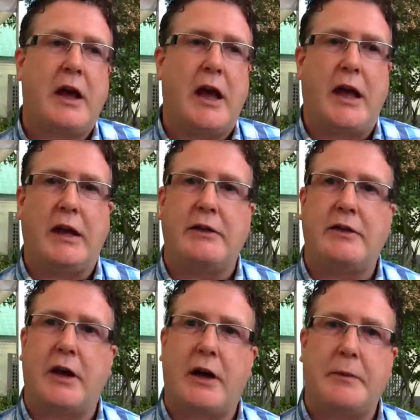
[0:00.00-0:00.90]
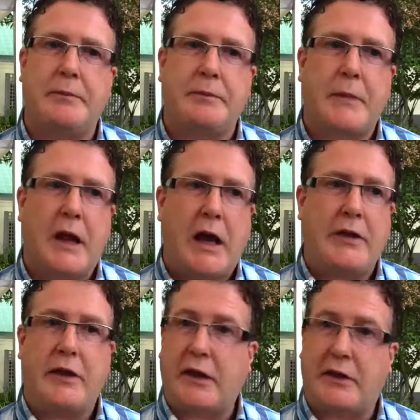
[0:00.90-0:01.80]
and
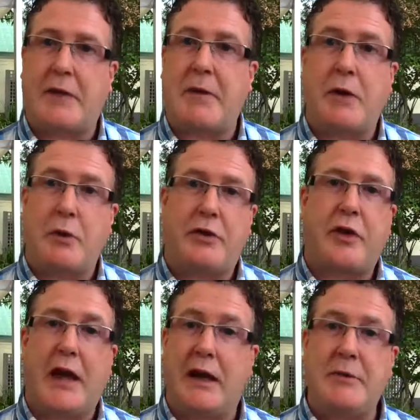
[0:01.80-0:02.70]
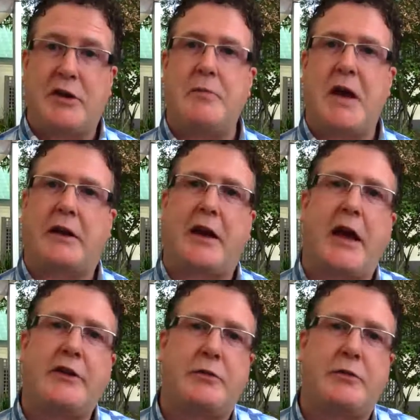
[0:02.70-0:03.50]
then they'd come out with a limited amount of cash.